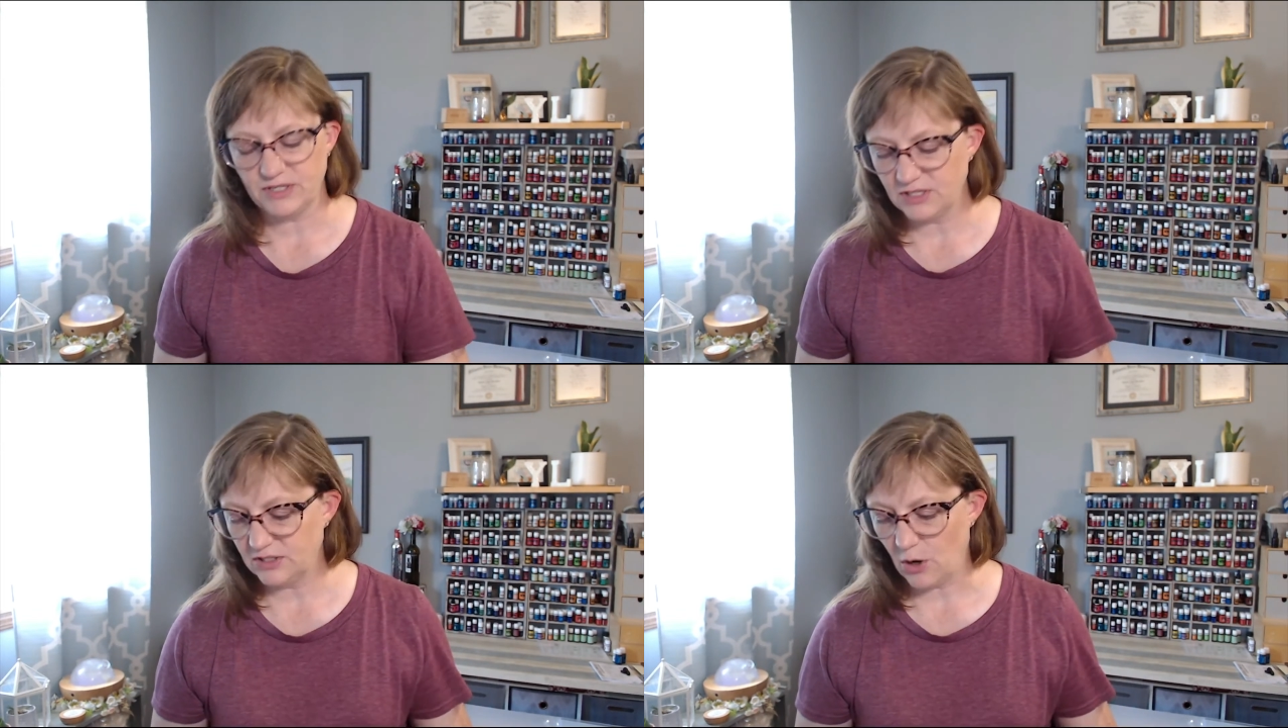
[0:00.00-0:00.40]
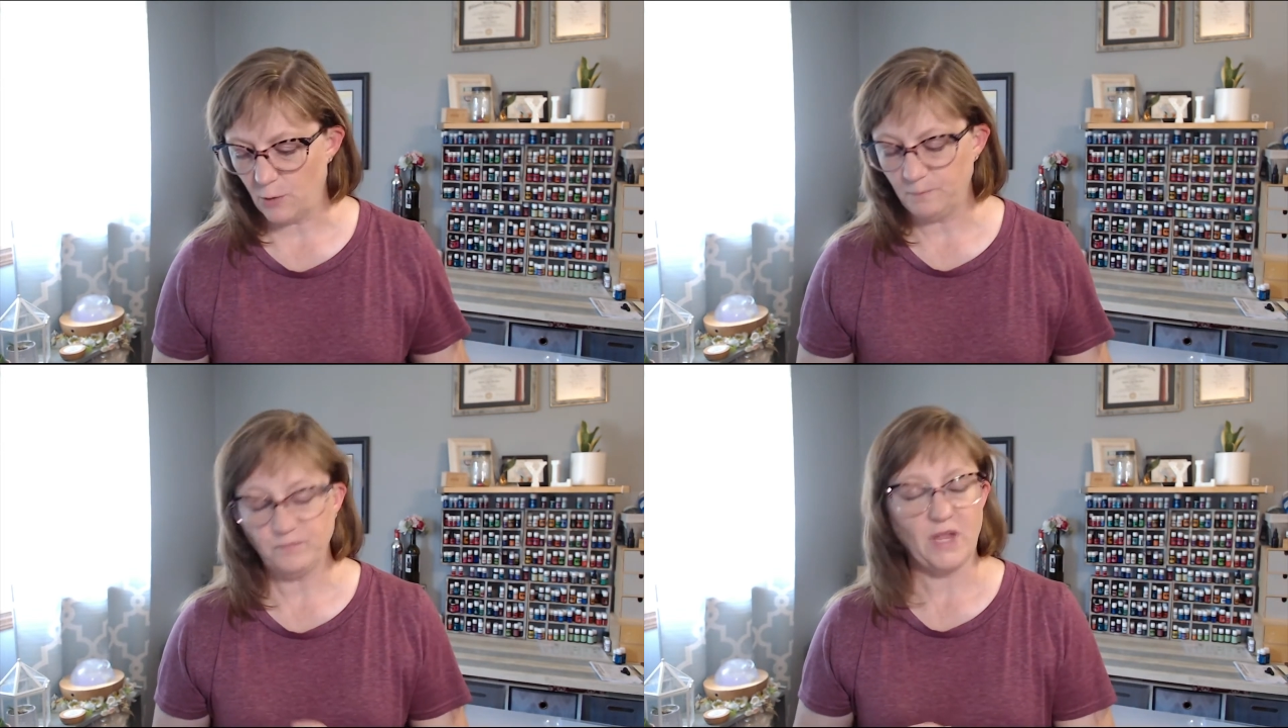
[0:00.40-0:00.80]

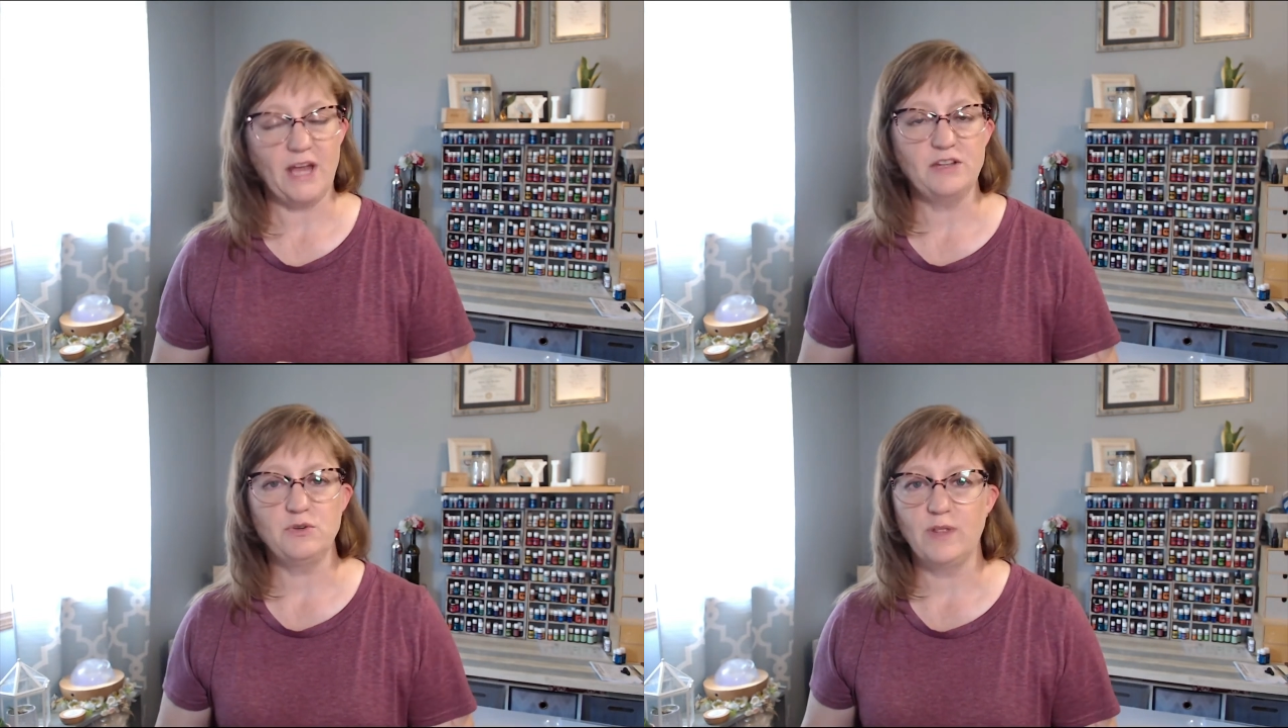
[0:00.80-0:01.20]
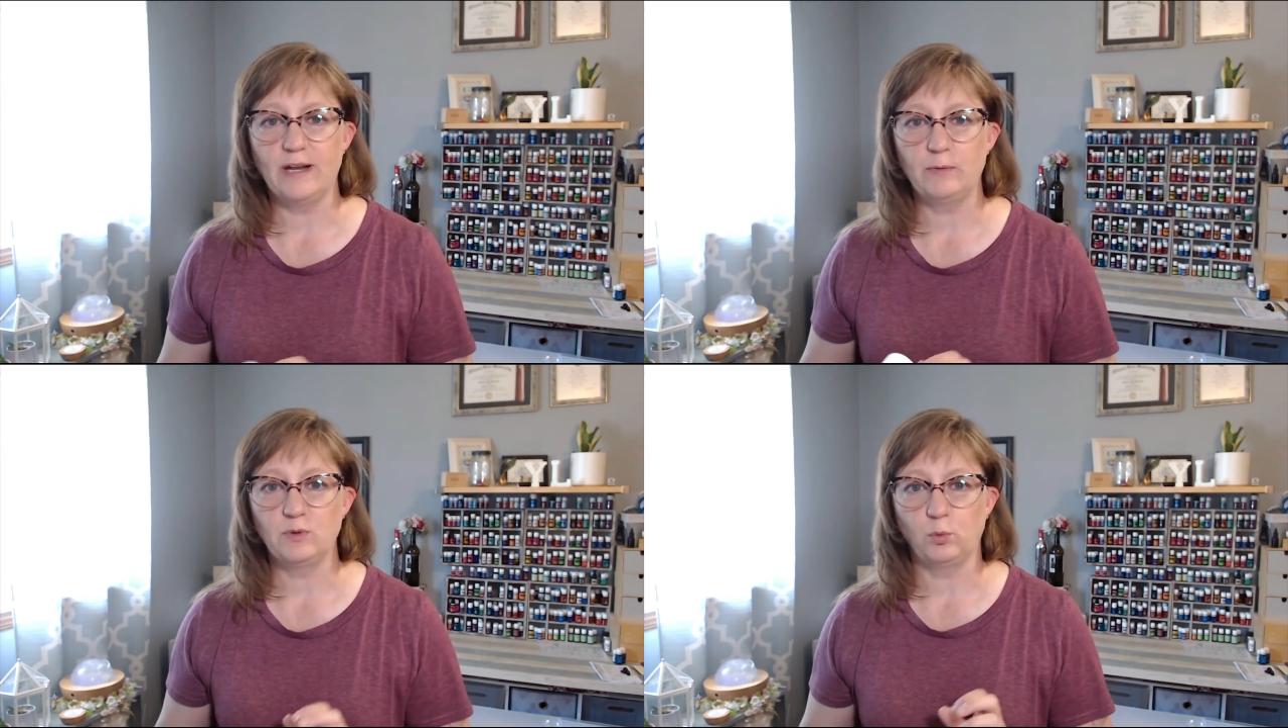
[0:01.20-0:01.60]
So I knew that
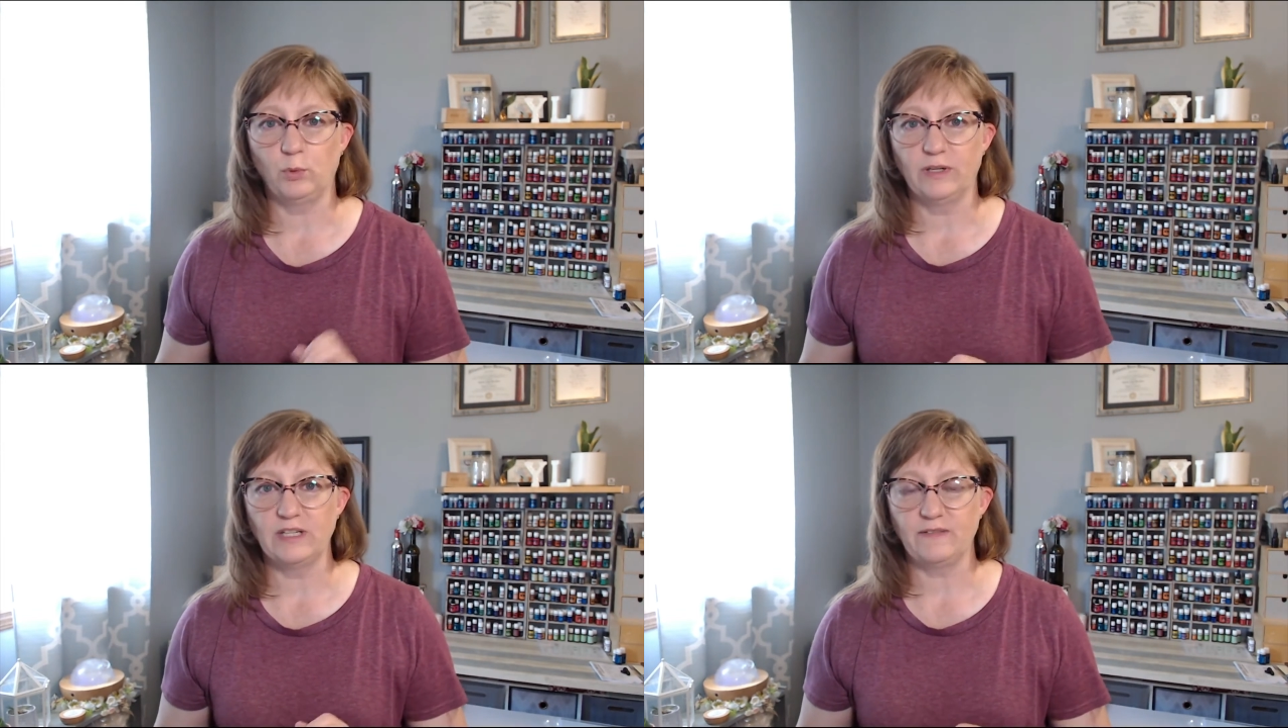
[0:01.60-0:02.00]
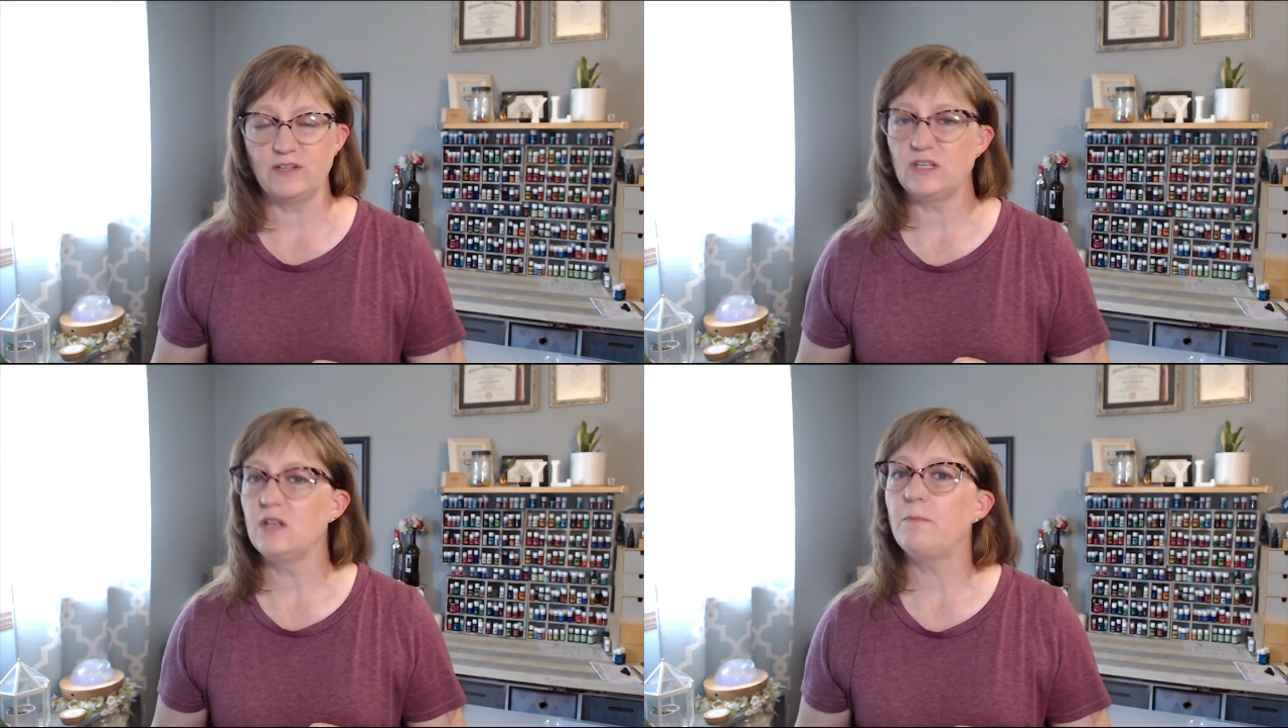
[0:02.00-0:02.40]
I was really
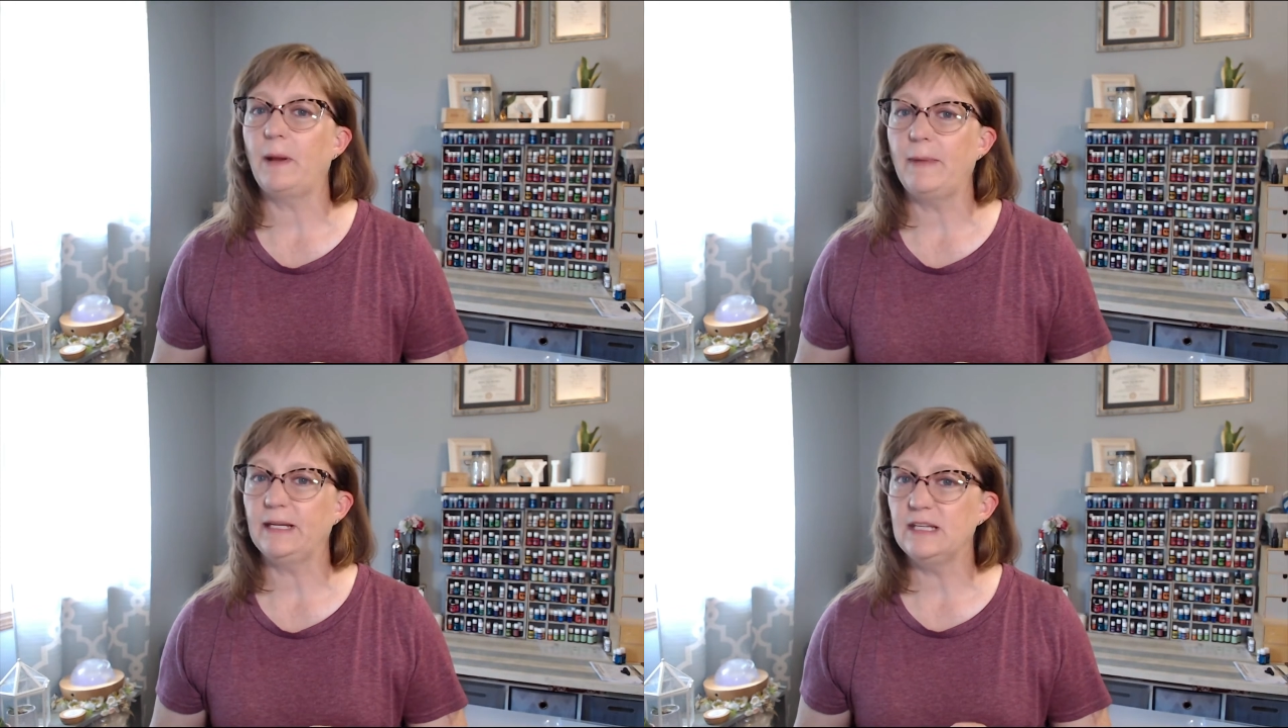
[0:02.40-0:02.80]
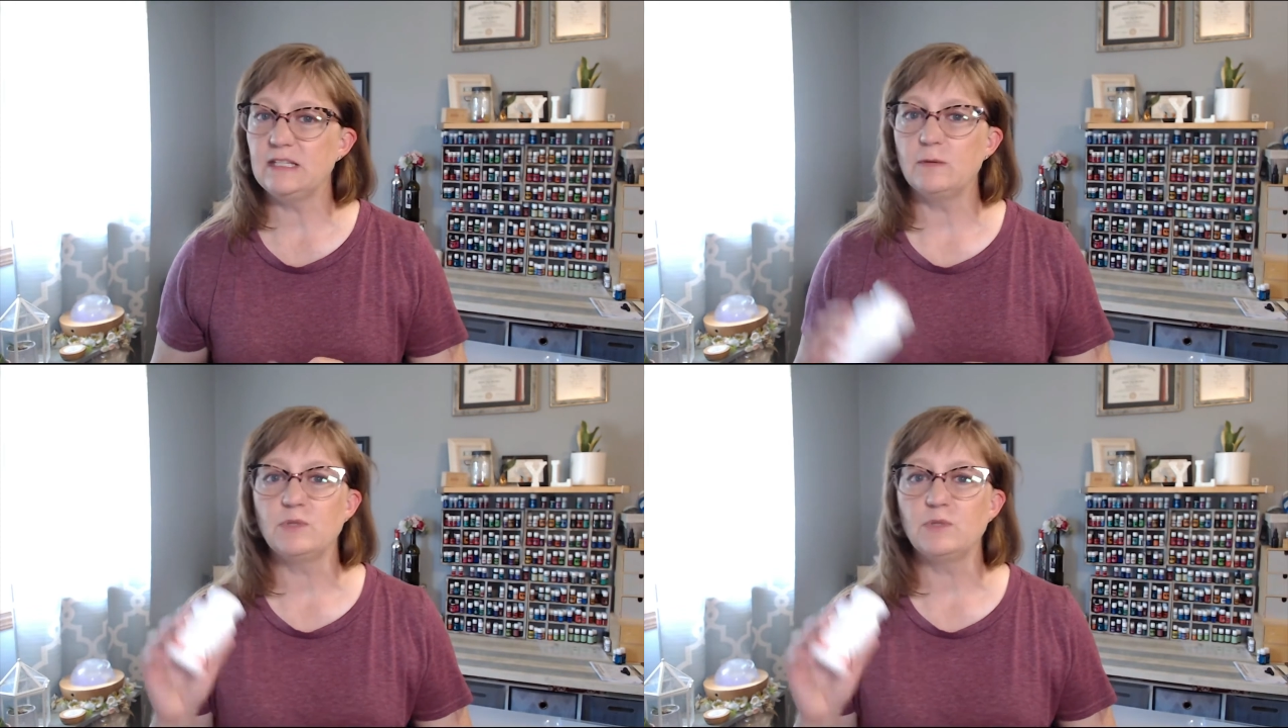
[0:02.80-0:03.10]
deficient in my magnesium,